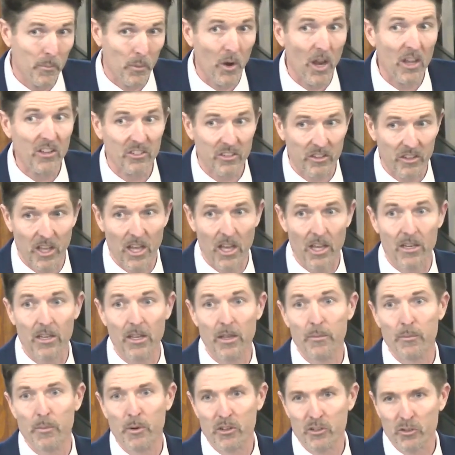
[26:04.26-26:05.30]
press that
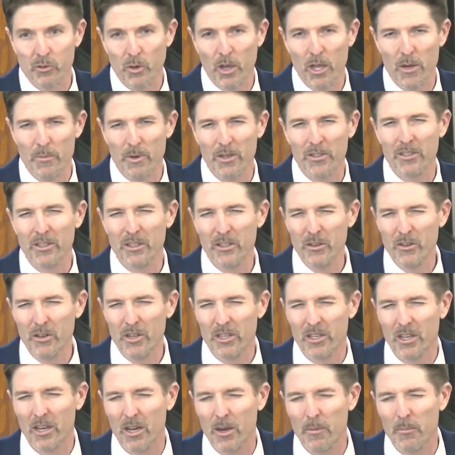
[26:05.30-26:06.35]
and persuade, but to do
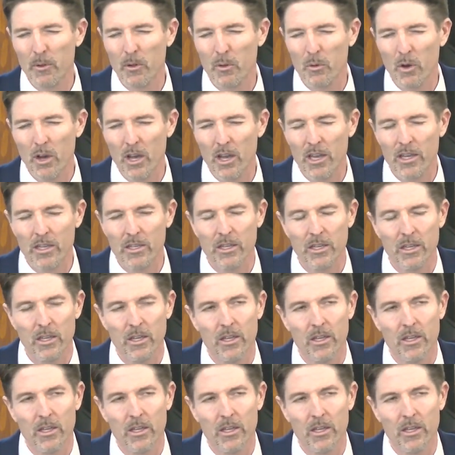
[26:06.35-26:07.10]
it in a humble way.